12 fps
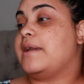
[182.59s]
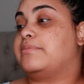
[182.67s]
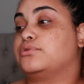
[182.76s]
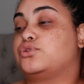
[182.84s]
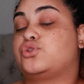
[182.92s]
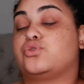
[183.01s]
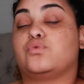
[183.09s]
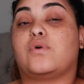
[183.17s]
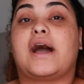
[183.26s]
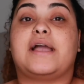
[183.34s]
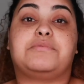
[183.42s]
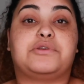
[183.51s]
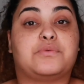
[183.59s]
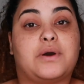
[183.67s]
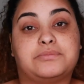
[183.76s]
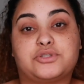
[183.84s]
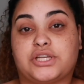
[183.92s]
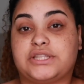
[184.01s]
able to hype you
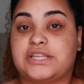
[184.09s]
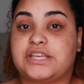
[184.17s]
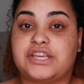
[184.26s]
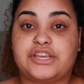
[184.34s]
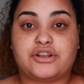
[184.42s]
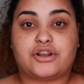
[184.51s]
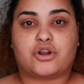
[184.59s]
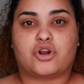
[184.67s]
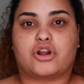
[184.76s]
up during the year